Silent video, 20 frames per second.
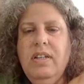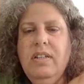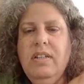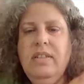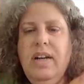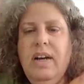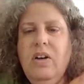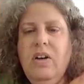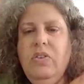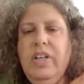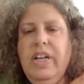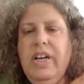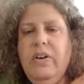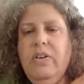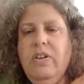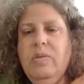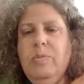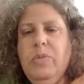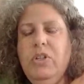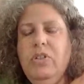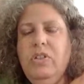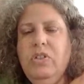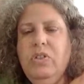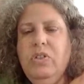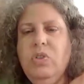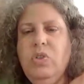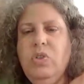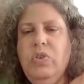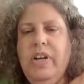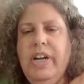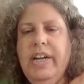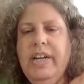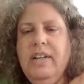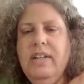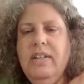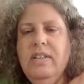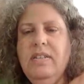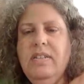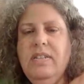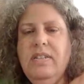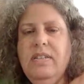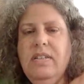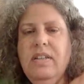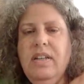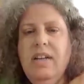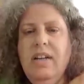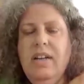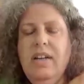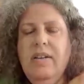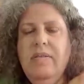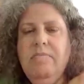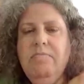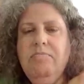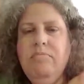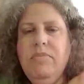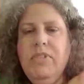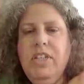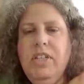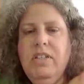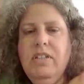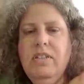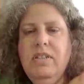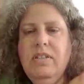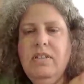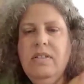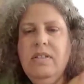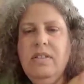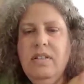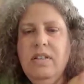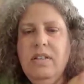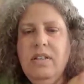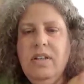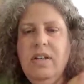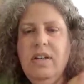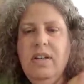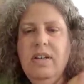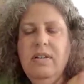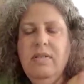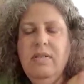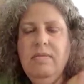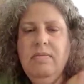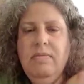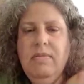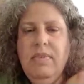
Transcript: down-arrowed monotone triangles um, is, uh,